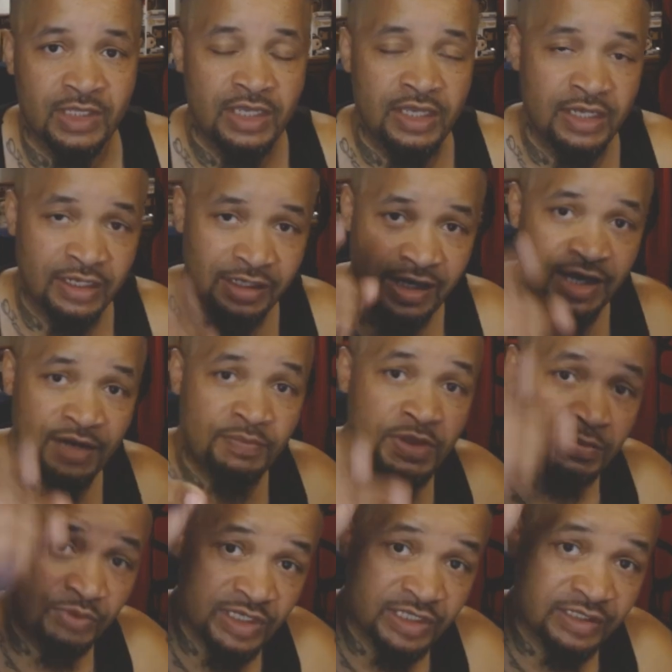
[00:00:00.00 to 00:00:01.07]
and a lot of
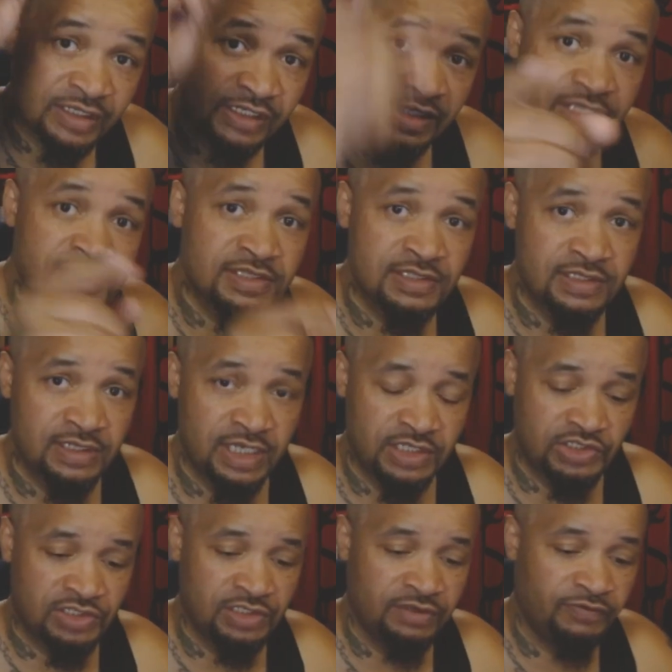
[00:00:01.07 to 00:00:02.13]
people need to listen to that
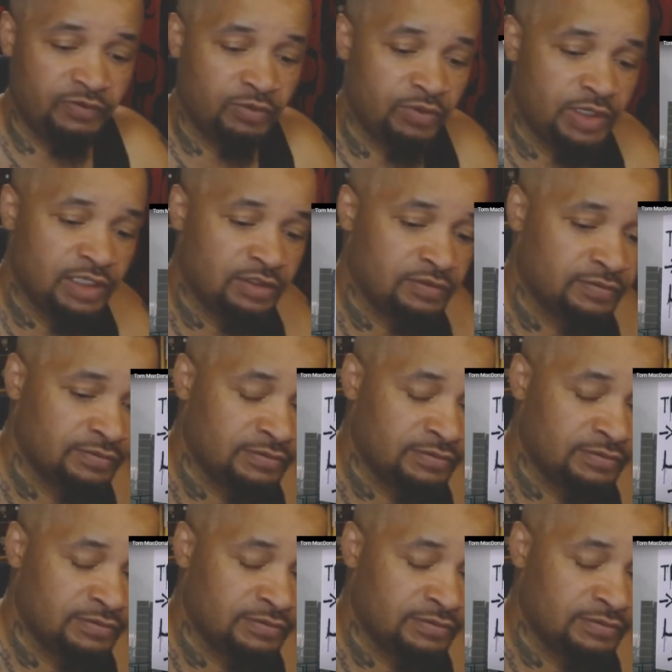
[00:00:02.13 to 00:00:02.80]
shit for real.